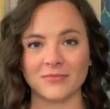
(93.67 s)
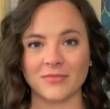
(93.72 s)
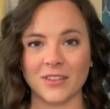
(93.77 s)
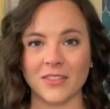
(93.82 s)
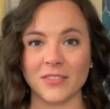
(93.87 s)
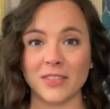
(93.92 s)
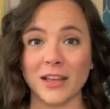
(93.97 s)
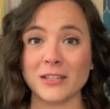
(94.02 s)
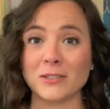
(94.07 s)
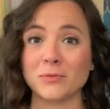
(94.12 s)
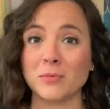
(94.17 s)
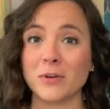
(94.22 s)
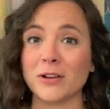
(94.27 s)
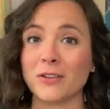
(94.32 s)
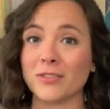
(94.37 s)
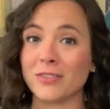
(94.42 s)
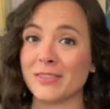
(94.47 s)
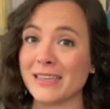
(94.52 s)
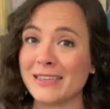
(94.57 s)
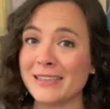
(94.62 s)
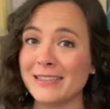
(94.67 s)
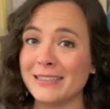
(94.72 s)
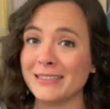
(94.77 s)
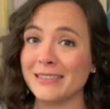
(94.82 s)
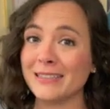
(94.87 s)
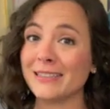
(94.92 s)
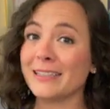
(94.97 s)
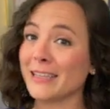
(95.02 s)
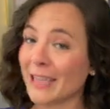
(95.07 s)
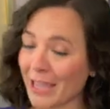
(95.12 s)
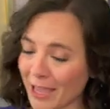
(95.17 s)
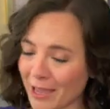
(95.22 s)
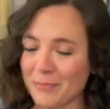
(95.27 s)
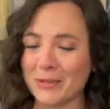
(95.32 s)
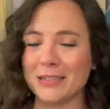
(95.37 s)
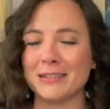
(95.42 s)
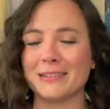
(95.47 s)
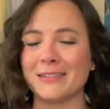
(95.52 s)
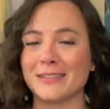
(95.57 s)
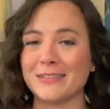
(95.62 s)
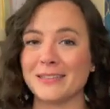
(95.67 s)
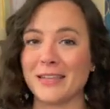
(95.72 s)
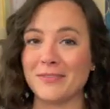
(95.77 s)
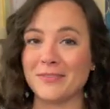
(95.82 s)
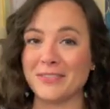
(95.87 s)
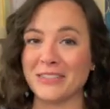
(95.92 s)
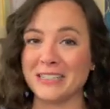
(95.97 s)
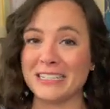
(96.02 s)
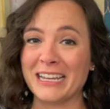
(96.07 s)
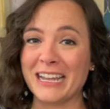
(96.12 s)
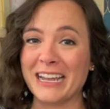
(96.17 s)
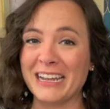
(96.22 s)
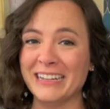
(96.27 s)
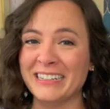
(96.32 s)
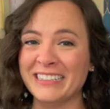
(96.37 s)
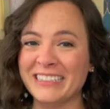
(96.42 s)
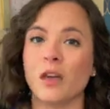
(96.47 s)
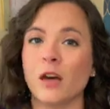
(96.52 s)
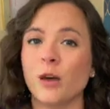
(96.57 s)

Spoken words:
That's where these came in to save the day.